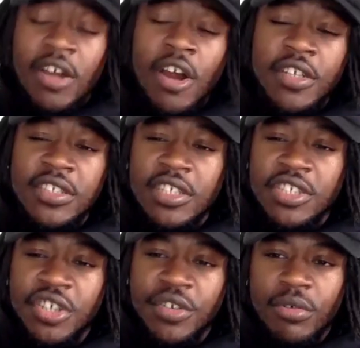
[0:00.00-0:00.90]
artists in
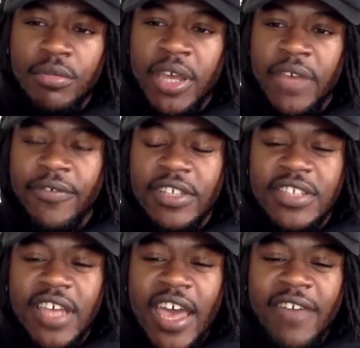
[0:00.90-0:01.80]
general, man, for us
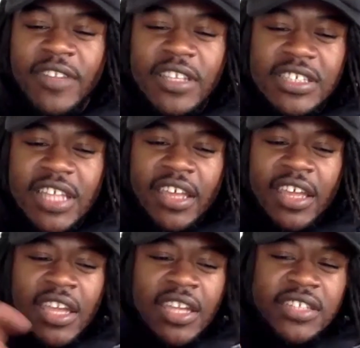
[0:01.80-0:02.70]
to have these like
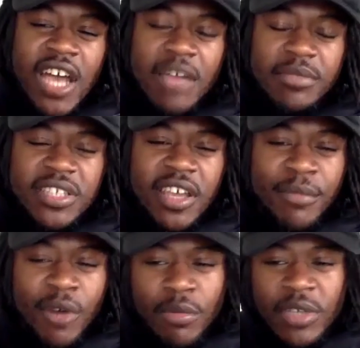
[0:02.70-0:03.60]
timestamp
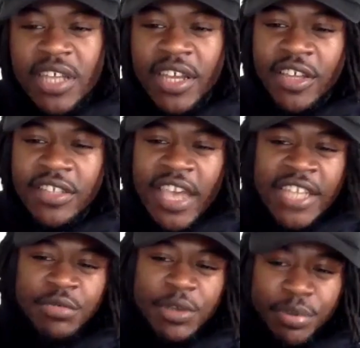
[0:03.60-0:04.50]
moments, like, because as
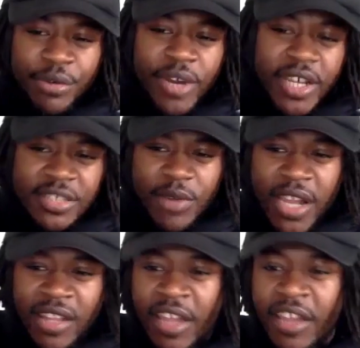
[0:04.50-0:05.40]
we progress,
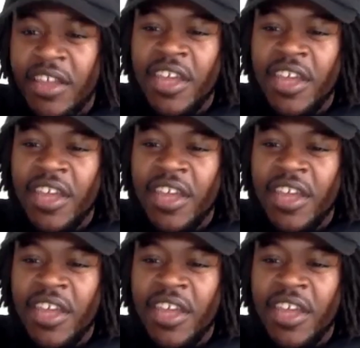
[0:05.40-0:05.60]
right, like,